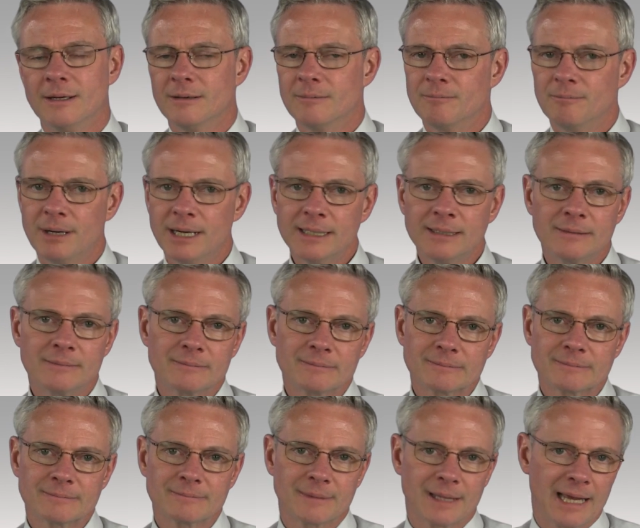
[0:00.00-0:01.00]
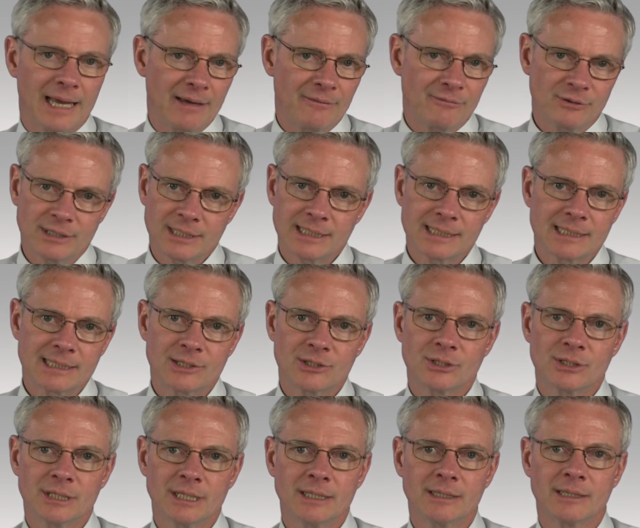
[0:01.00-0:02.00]
But every
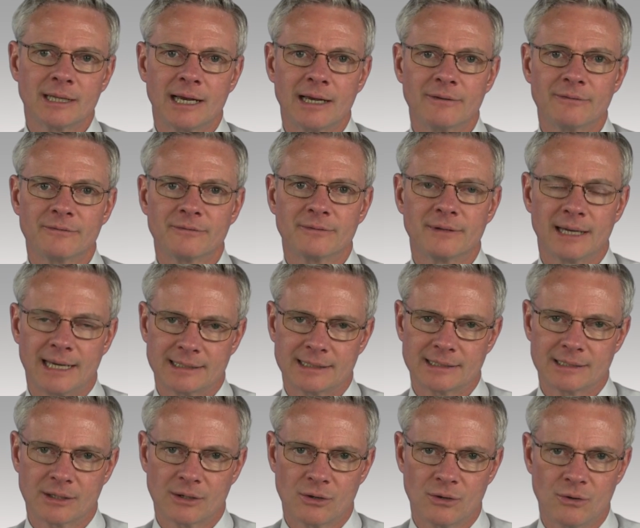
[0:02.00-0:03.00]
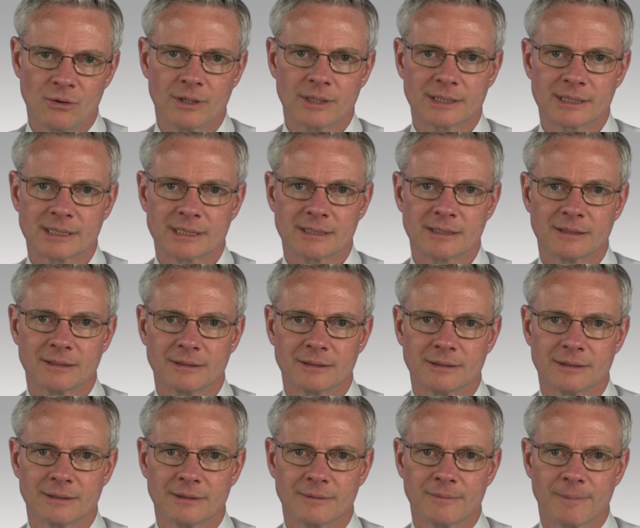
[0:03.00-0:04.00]
decision in life has a cost.
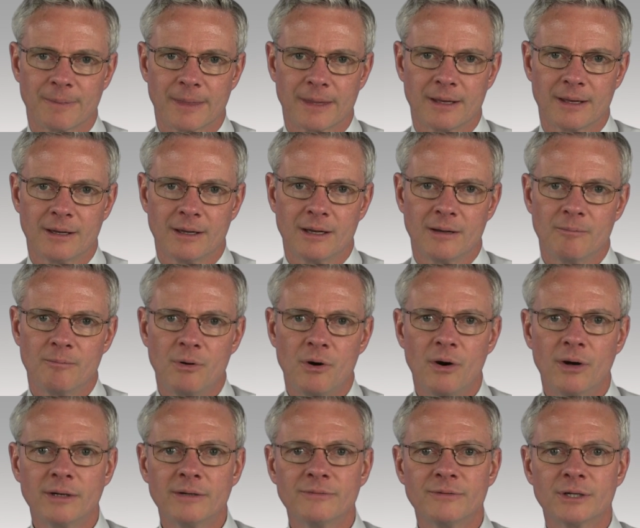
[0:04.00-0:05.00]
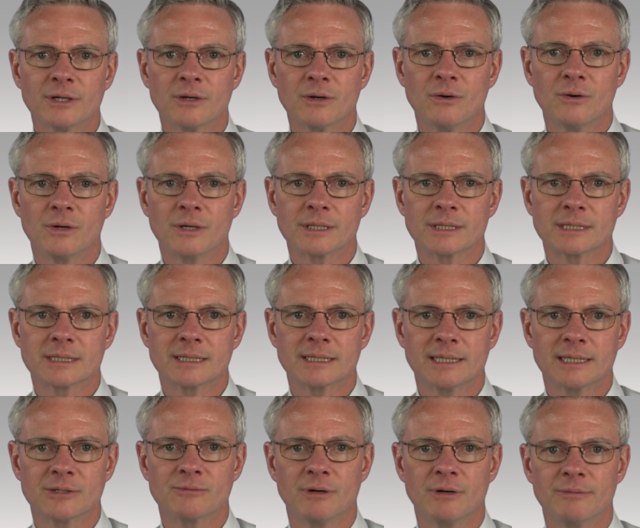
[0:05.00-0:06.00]
Part of the cost
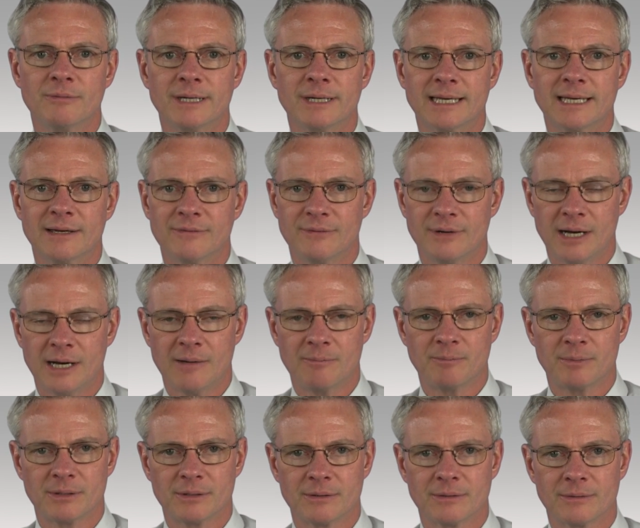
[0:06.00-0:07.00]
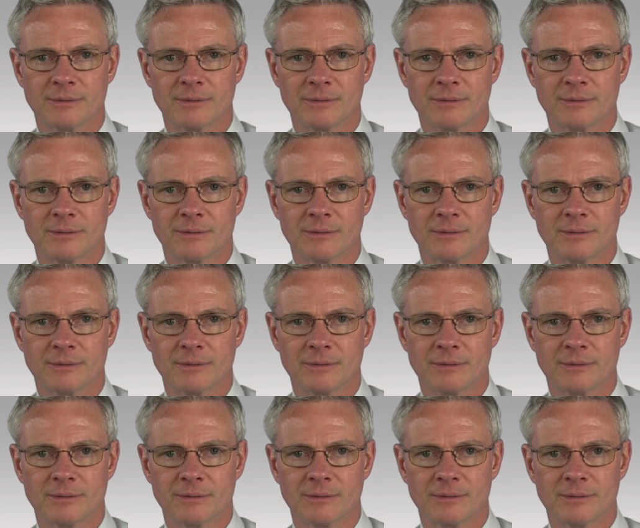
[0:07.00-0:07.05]
is what we give up.